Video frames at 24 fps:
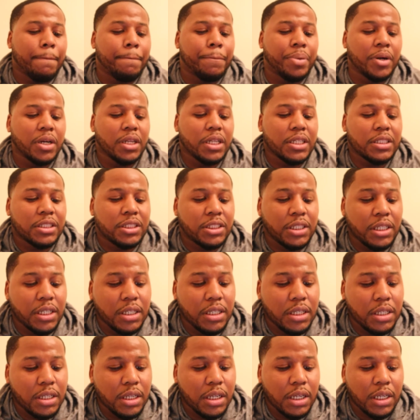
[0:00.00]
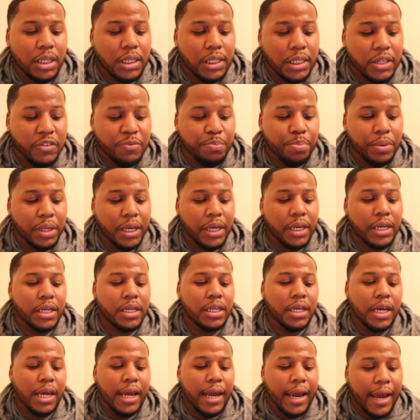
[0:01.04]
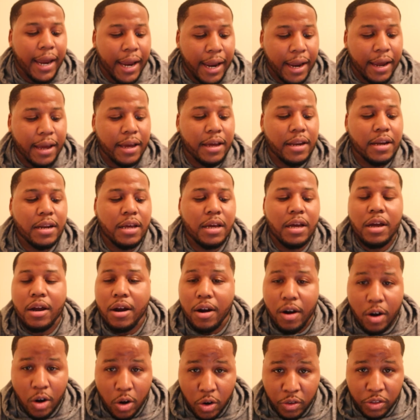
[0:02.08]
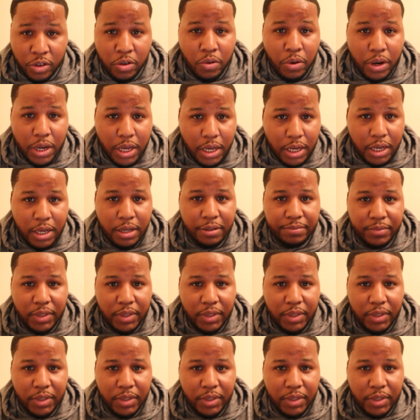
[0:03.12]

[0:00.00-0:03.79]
Bullet Seed, Leaf Blade, and Earthquake.